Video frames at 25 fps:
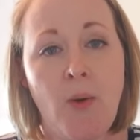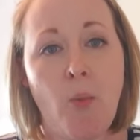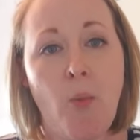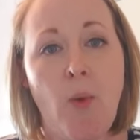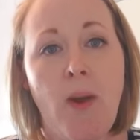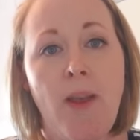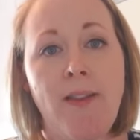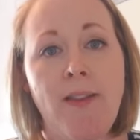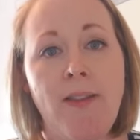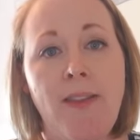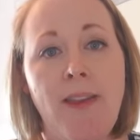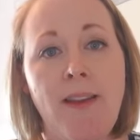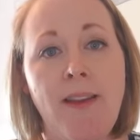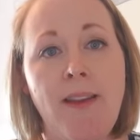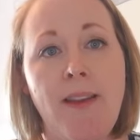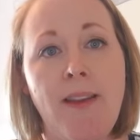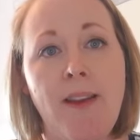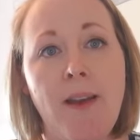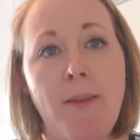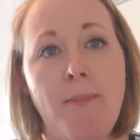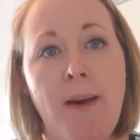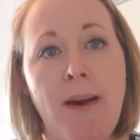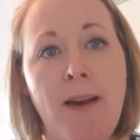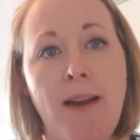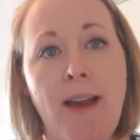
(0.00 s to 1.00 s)
We're
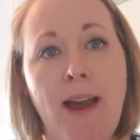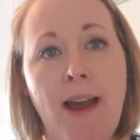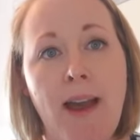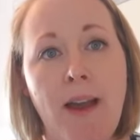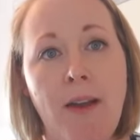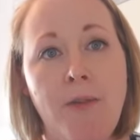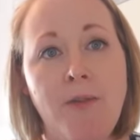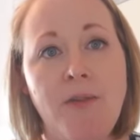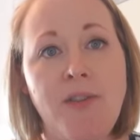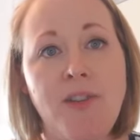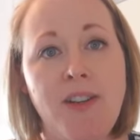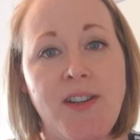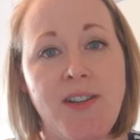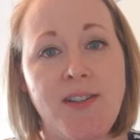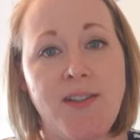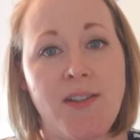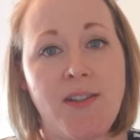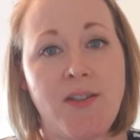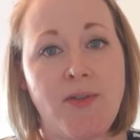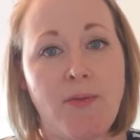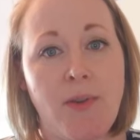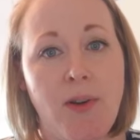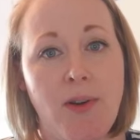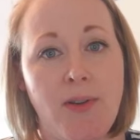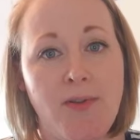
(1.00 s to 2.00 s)
thinking about how
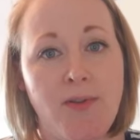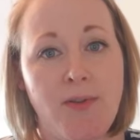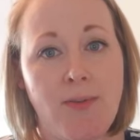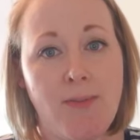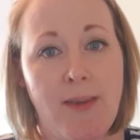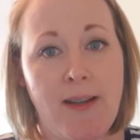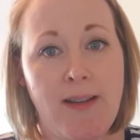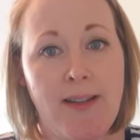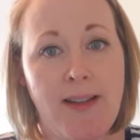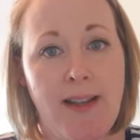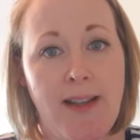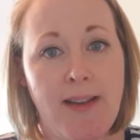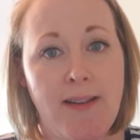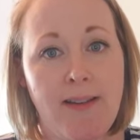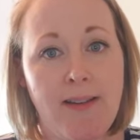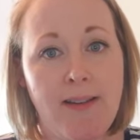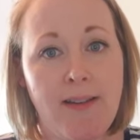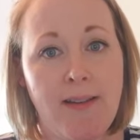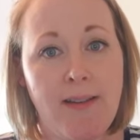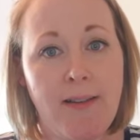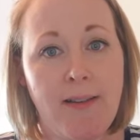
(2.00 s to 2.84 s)
Jesus rose from the dead,